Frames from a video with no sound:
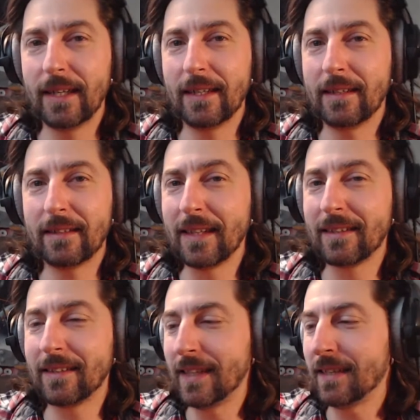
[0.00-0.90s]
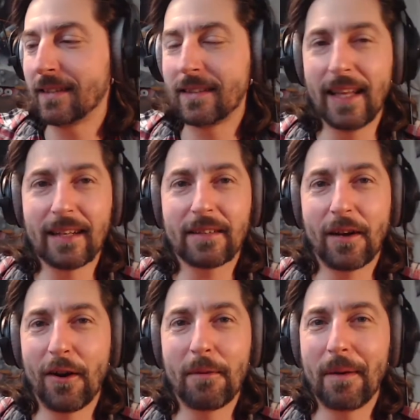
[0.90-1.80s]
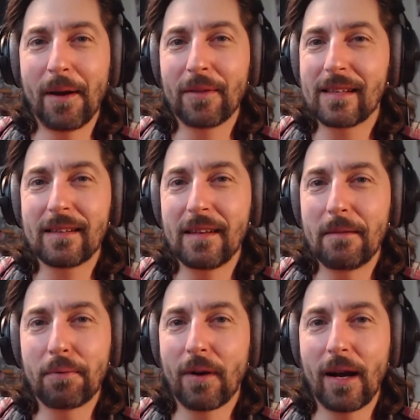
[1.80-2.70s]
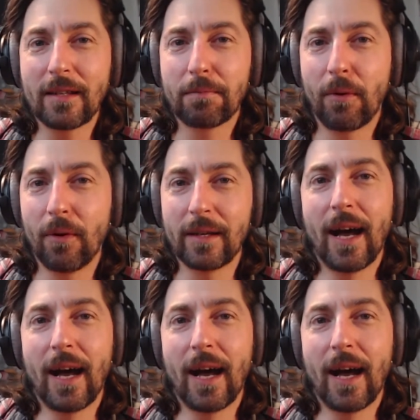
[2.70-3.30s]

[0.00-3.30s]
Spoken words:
since these things are about the same price point,